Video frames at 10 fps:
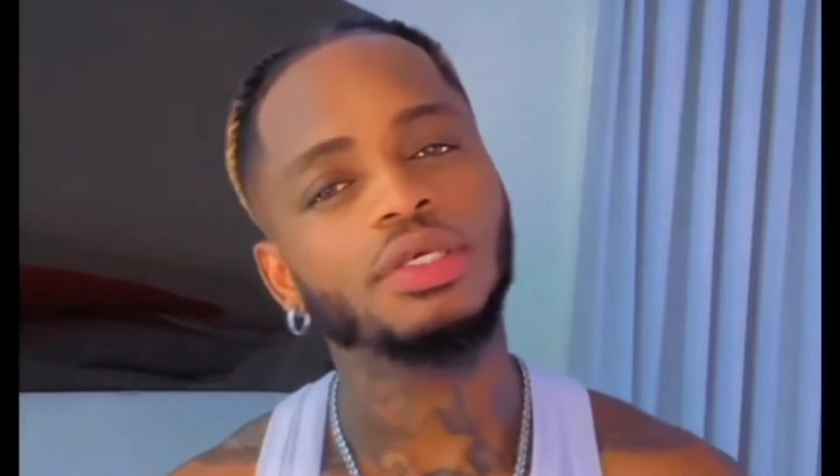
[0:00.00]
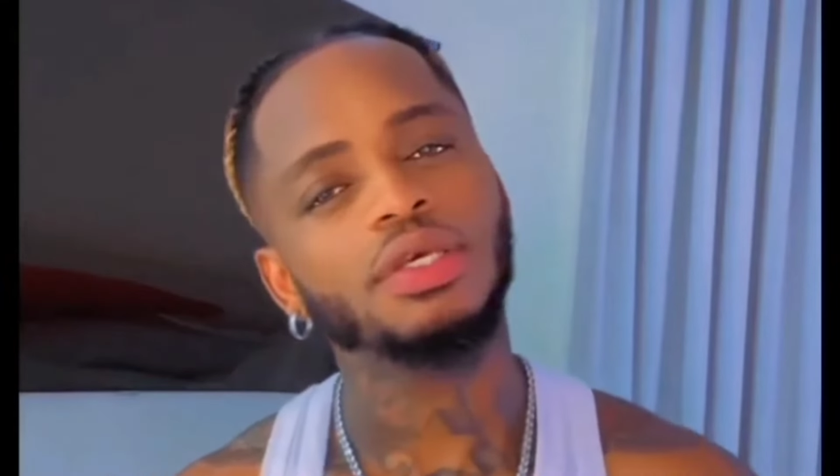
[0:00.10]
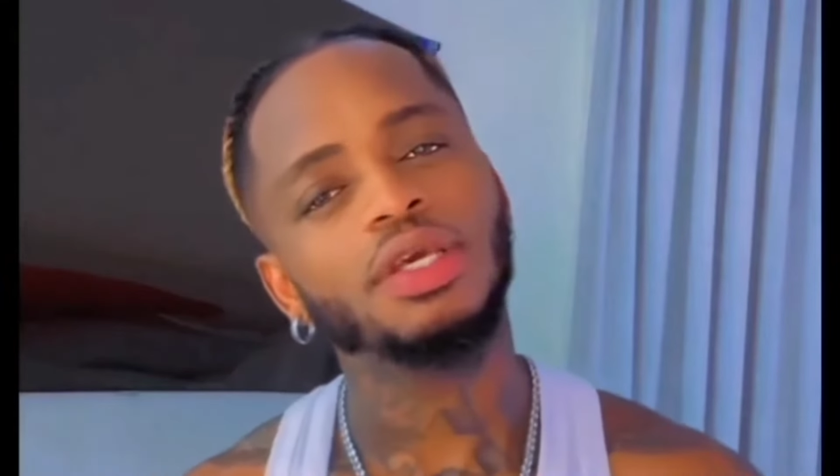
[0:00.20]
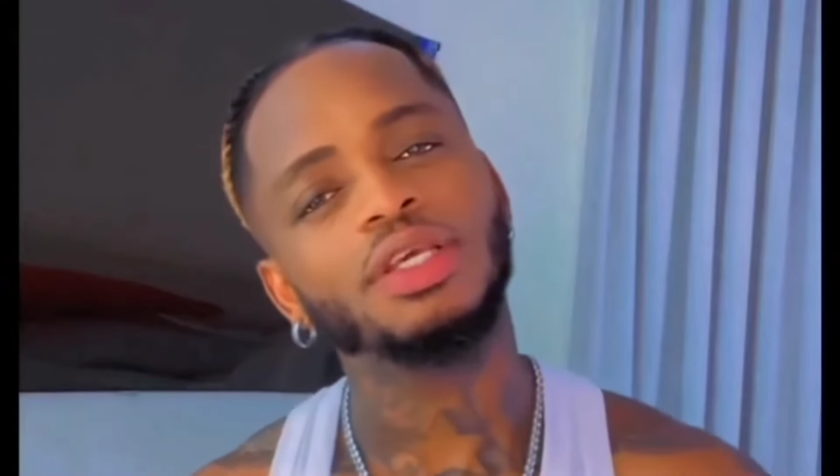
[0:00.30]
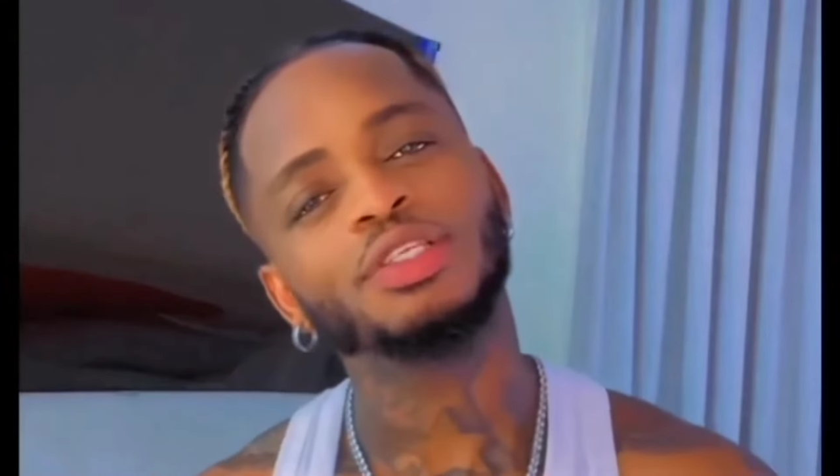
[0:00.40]

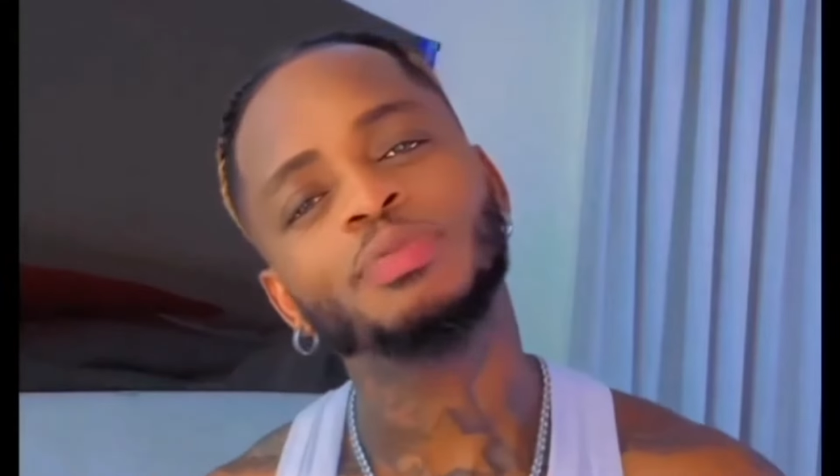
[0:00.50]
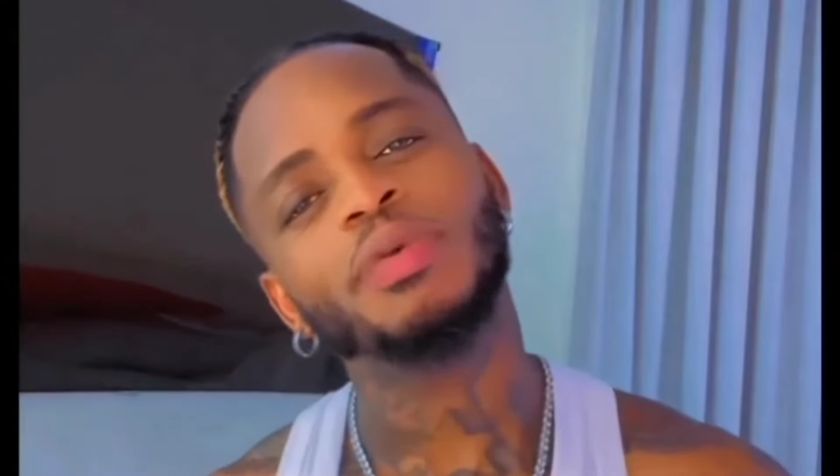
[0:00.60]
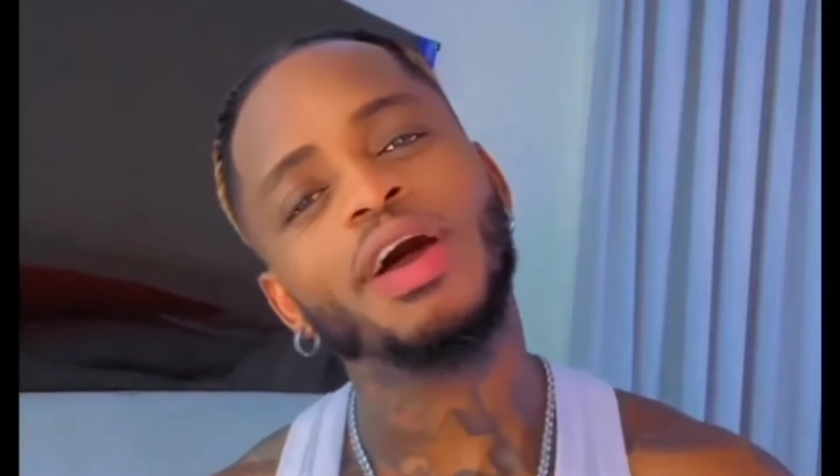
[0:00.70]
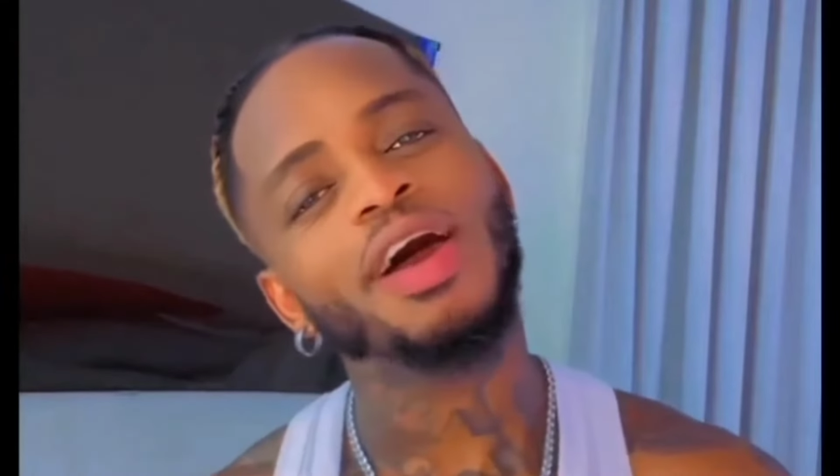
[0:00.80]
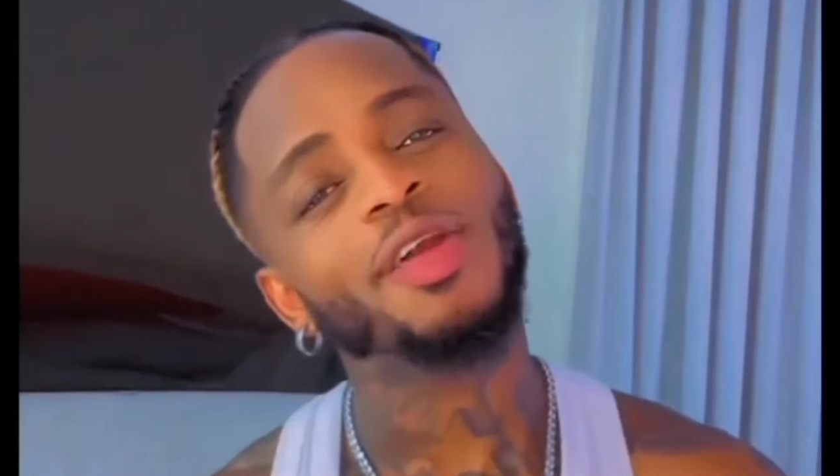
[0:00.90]
much
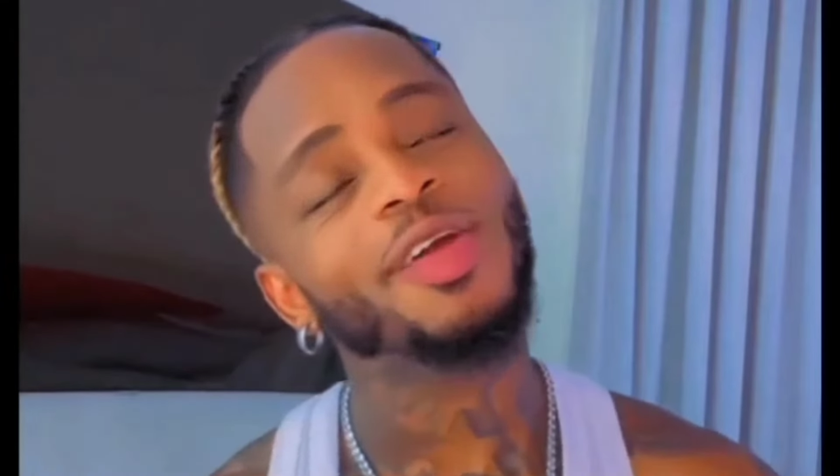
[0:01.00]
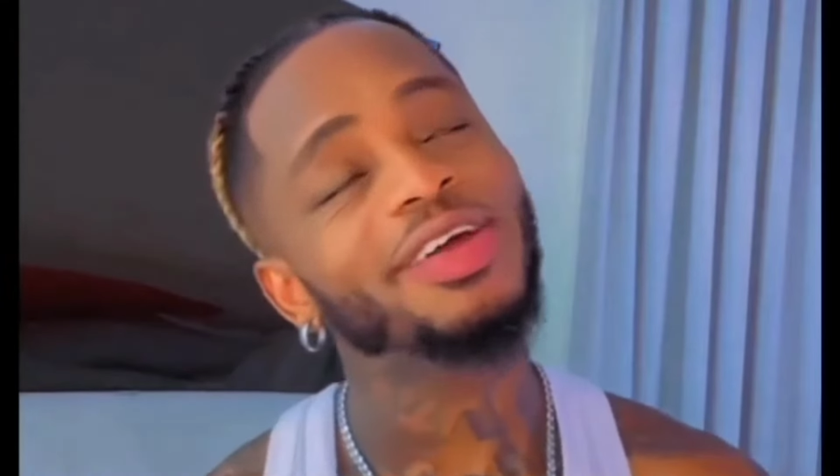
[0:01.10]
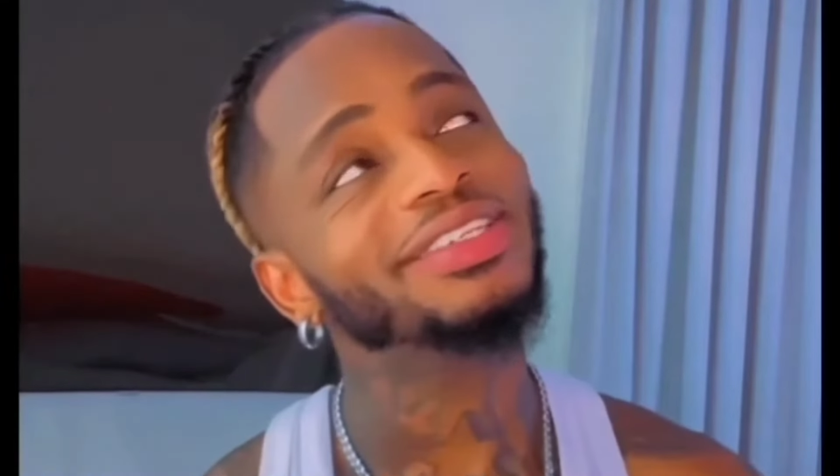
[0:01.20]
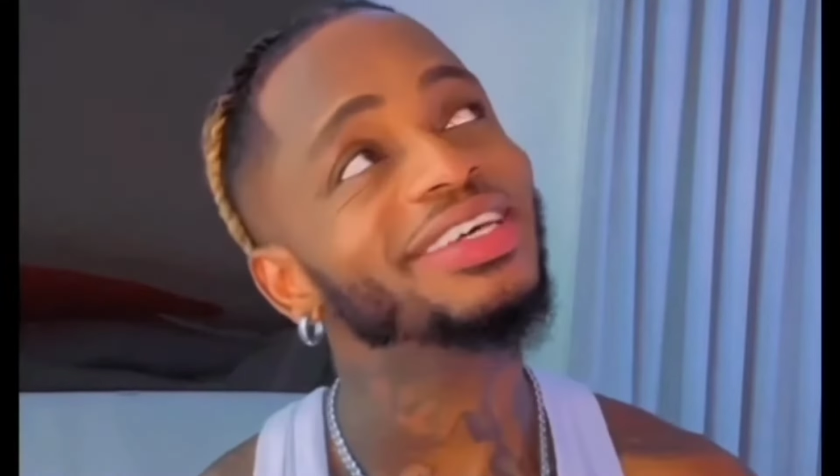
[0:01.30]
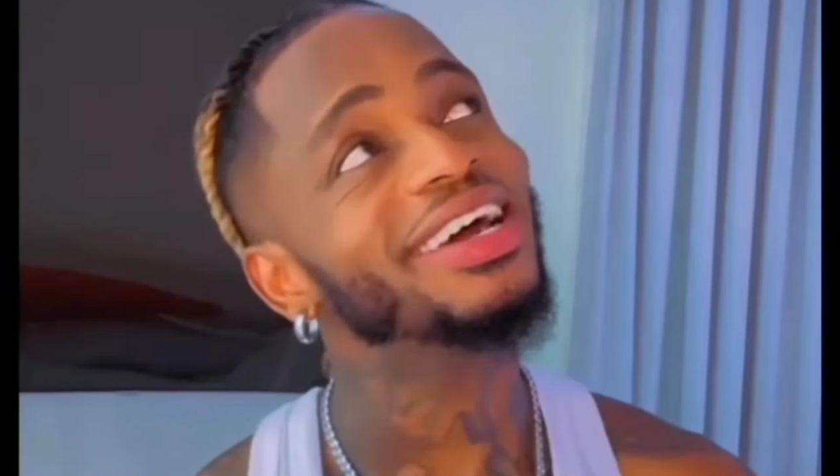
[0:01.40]
wants
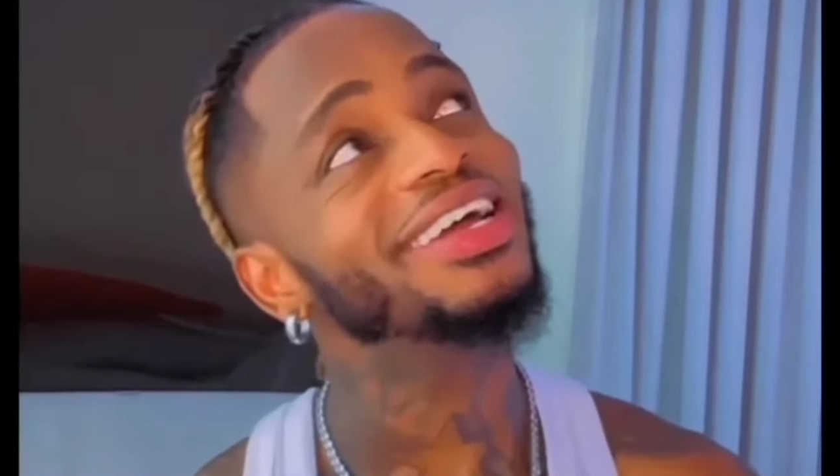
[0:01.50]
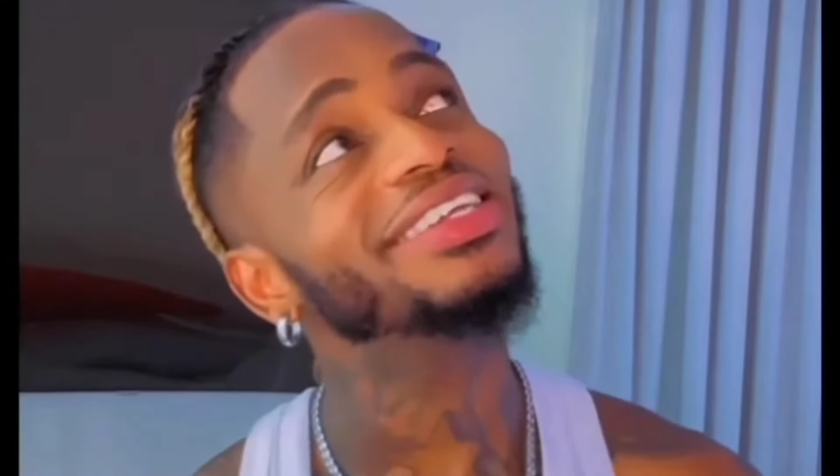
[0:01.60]
Diamond,